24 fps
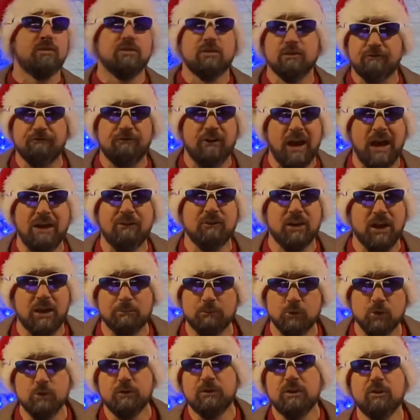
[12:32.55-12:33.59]
your five game
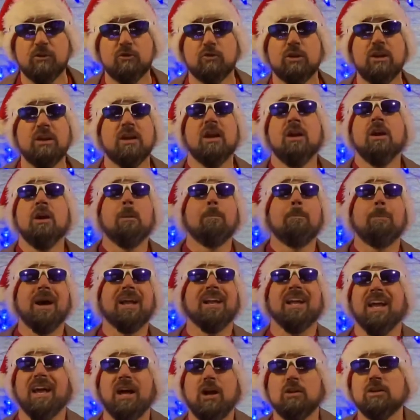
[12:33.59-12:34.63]
losing streak might
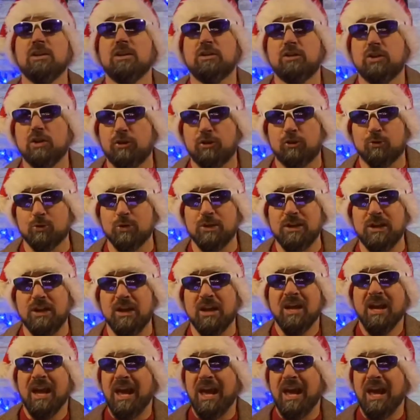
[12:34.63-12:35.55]
have held it to three.